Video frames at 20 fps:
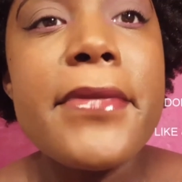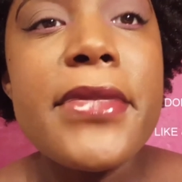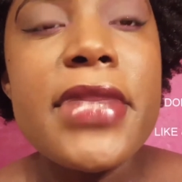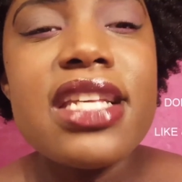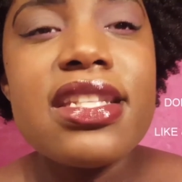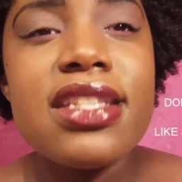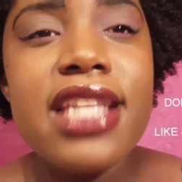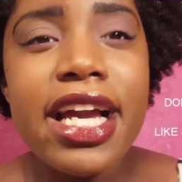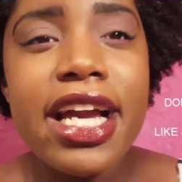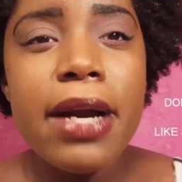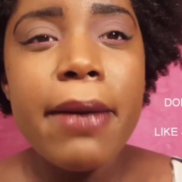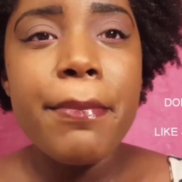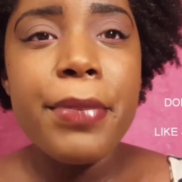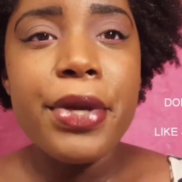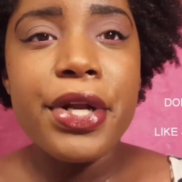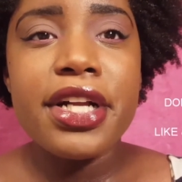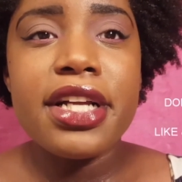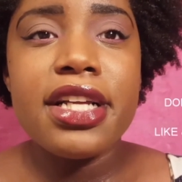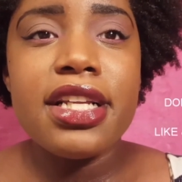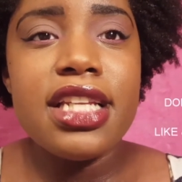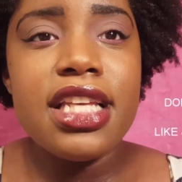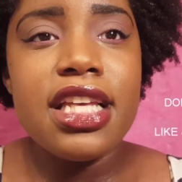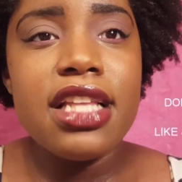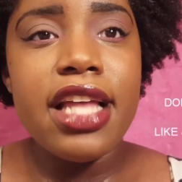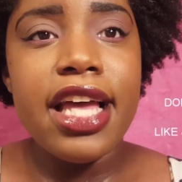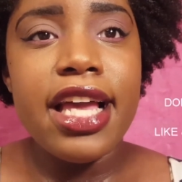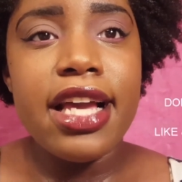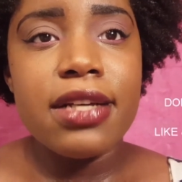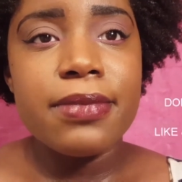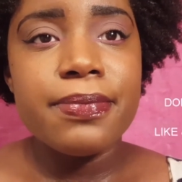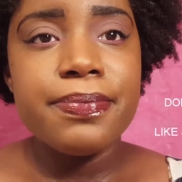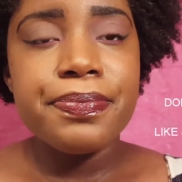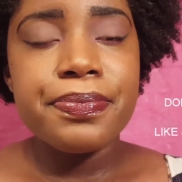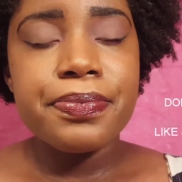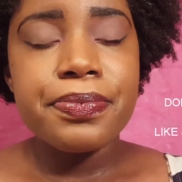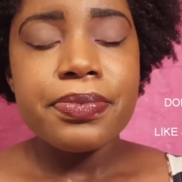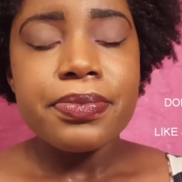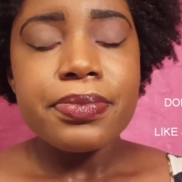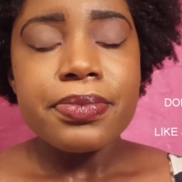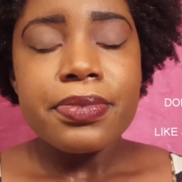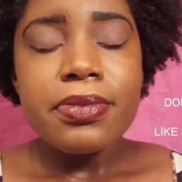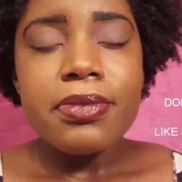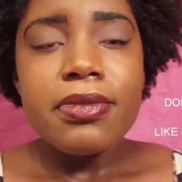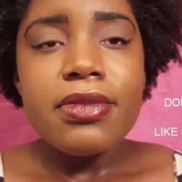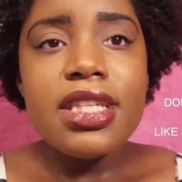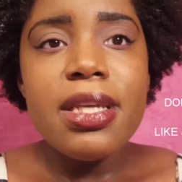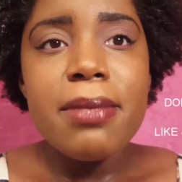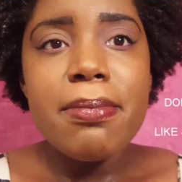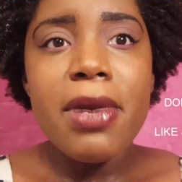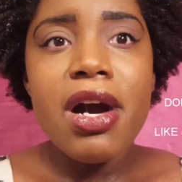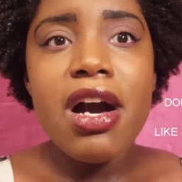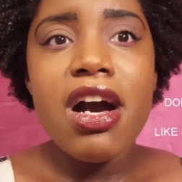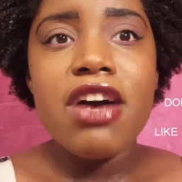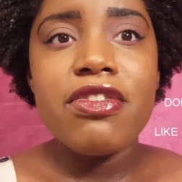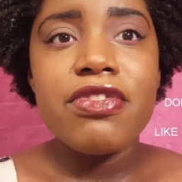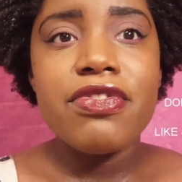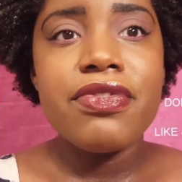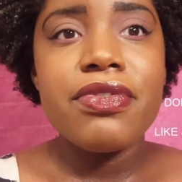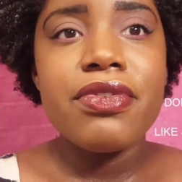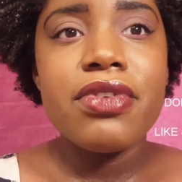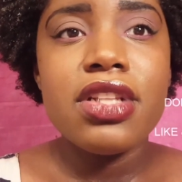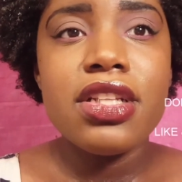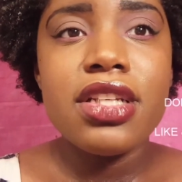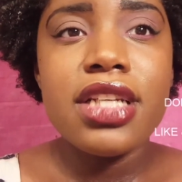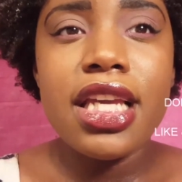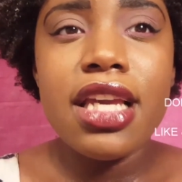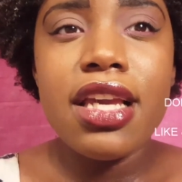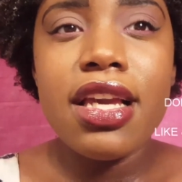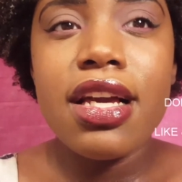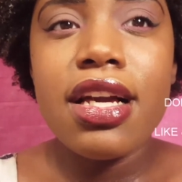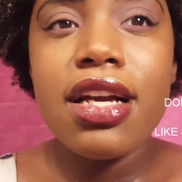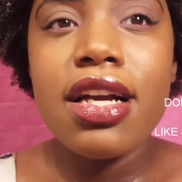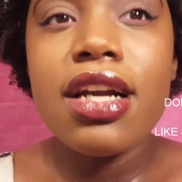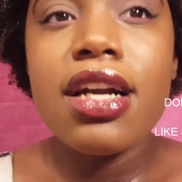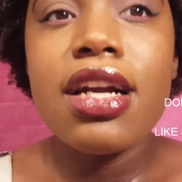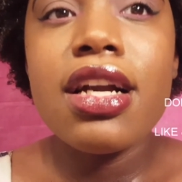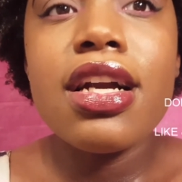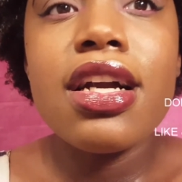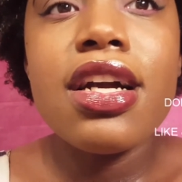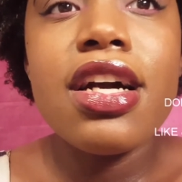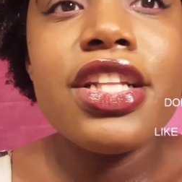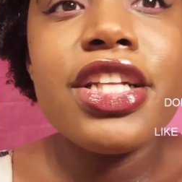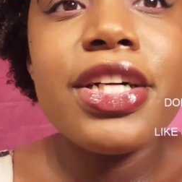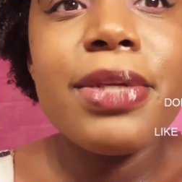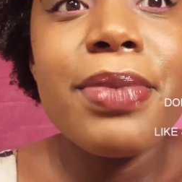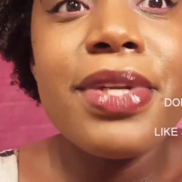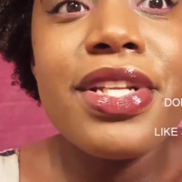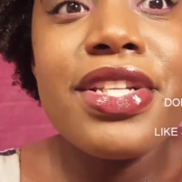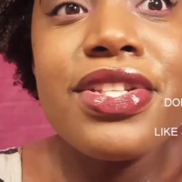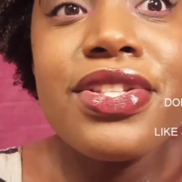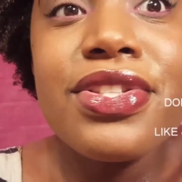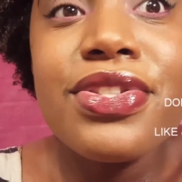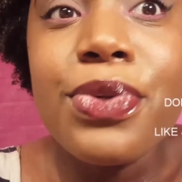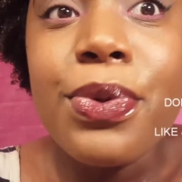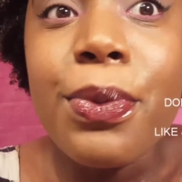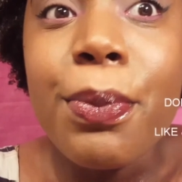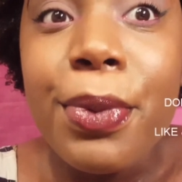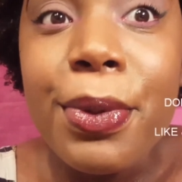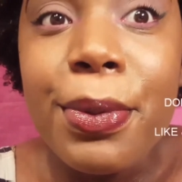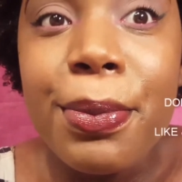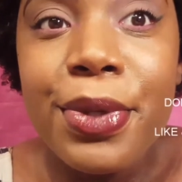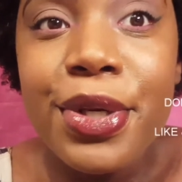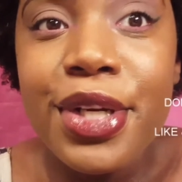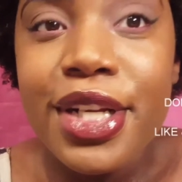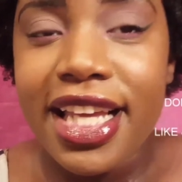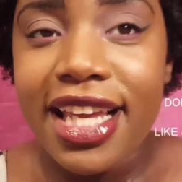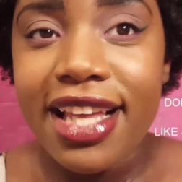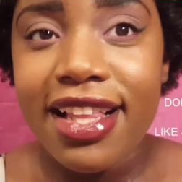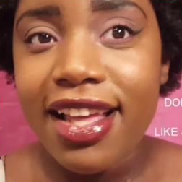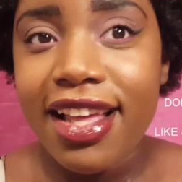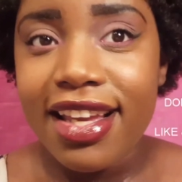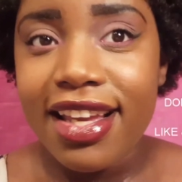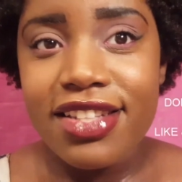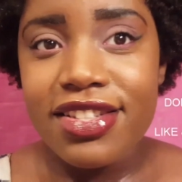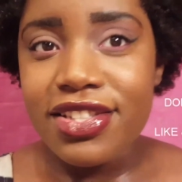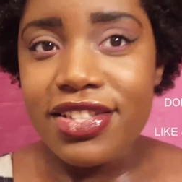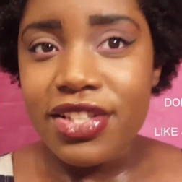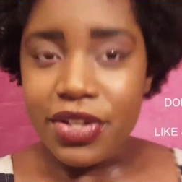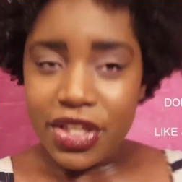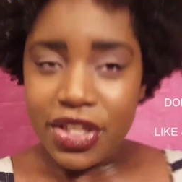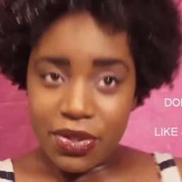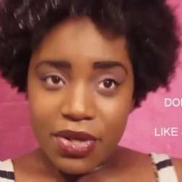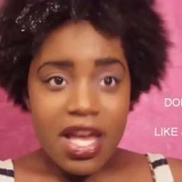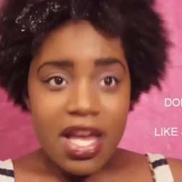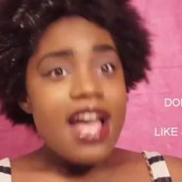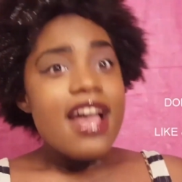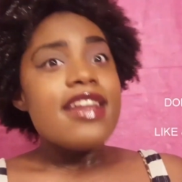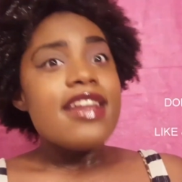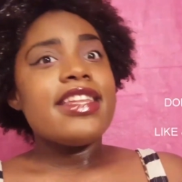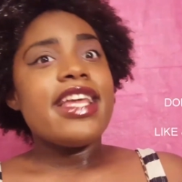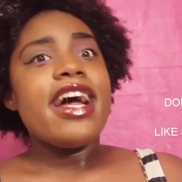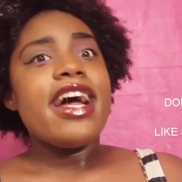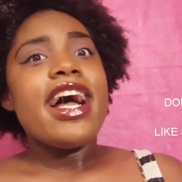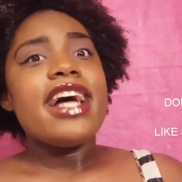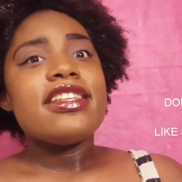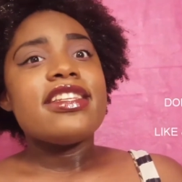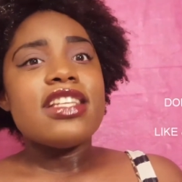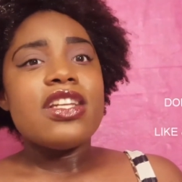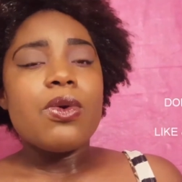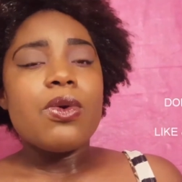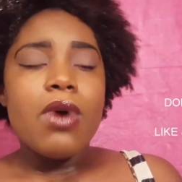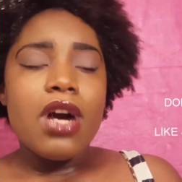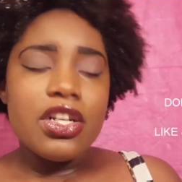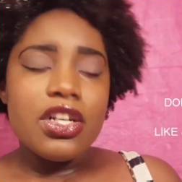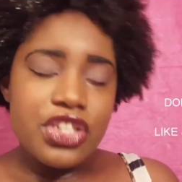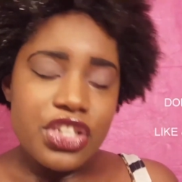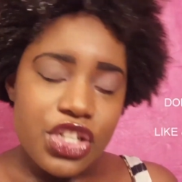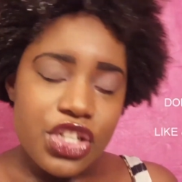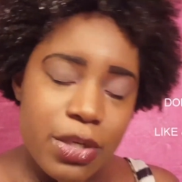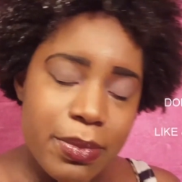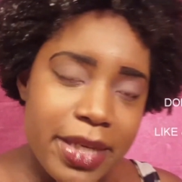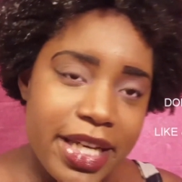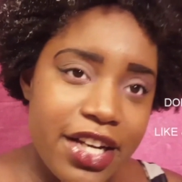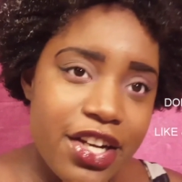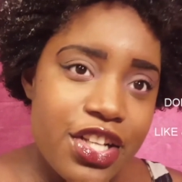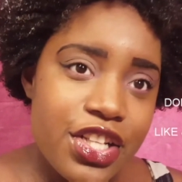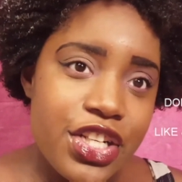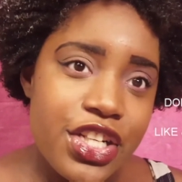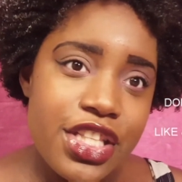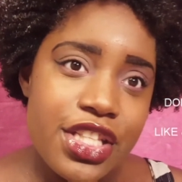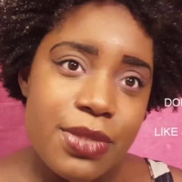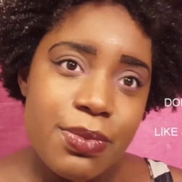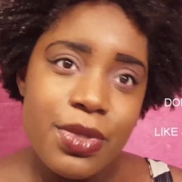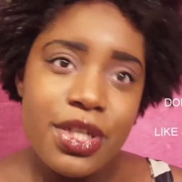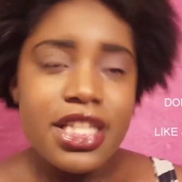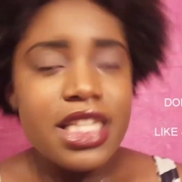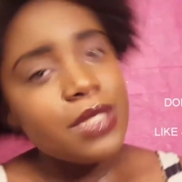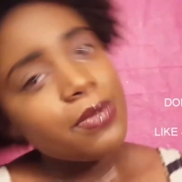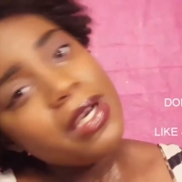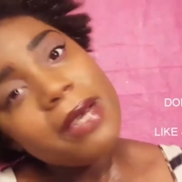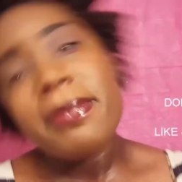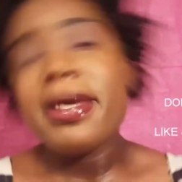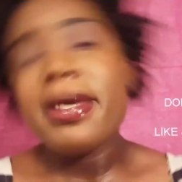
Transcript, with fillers: It's like a burgundy, like, mauve looking color, but it's super pretty. Like, it's so cute. Now, I did a wash and go on my hair earlier this morning. That's why